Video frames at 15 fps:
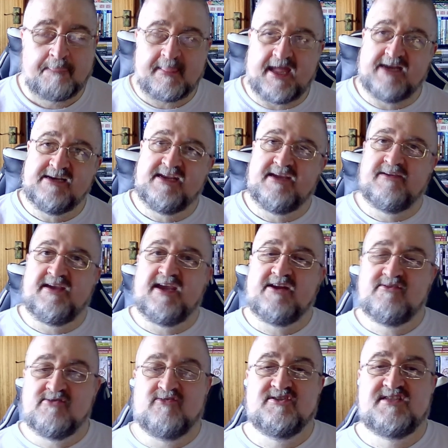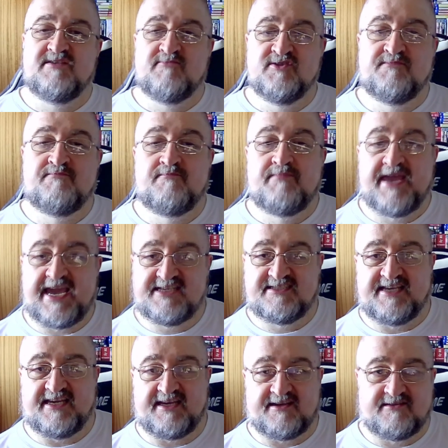And he ignores the most
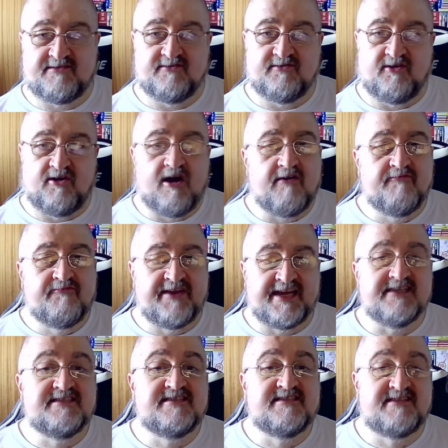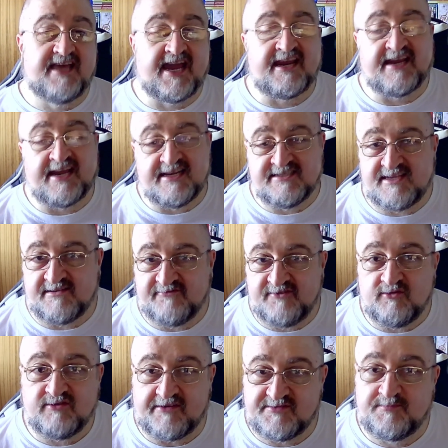basic, obvious thing, is that
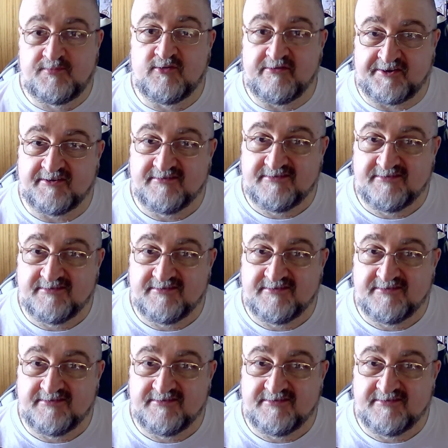real life's boring.